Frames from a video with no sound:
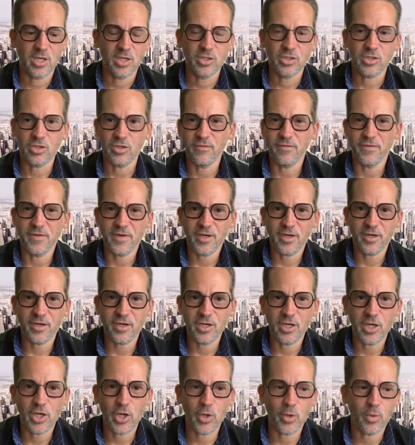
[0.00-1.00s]
So you figure, you
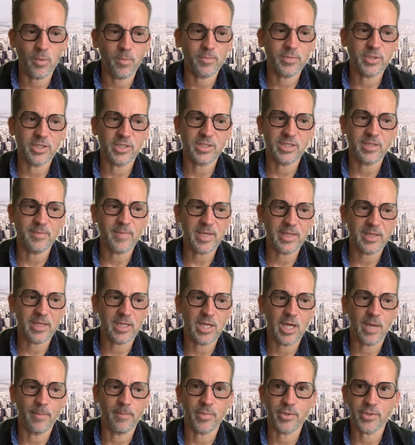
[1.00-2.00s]
know, just to make the
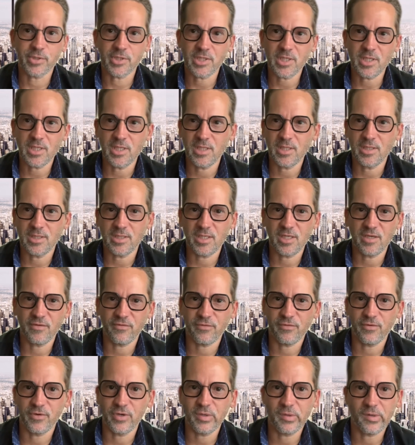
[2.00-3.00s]
numbers easy,
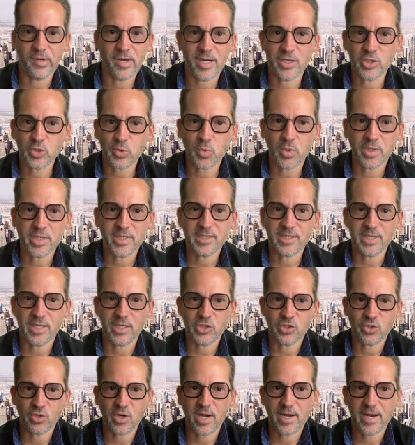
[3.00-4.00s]
if we were at 20
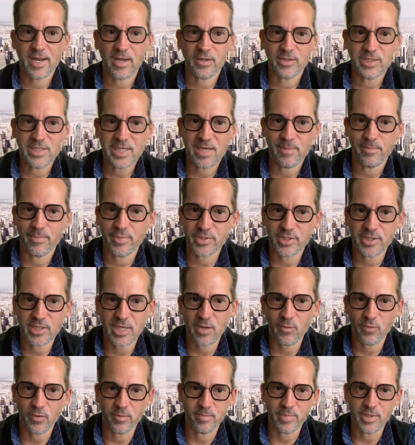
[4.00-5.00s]
cents right now, 10%
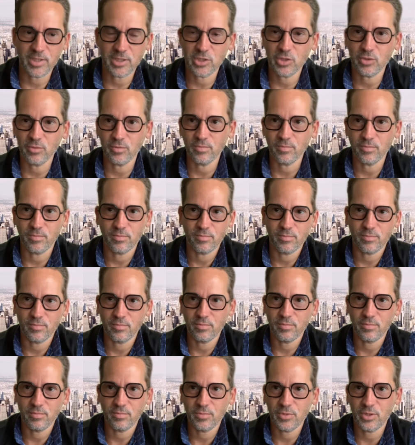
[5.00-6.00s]
would be
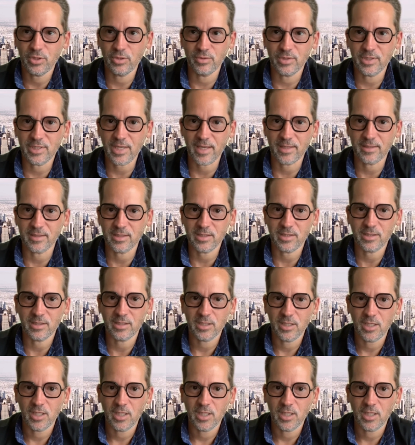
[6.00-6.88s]
two cents.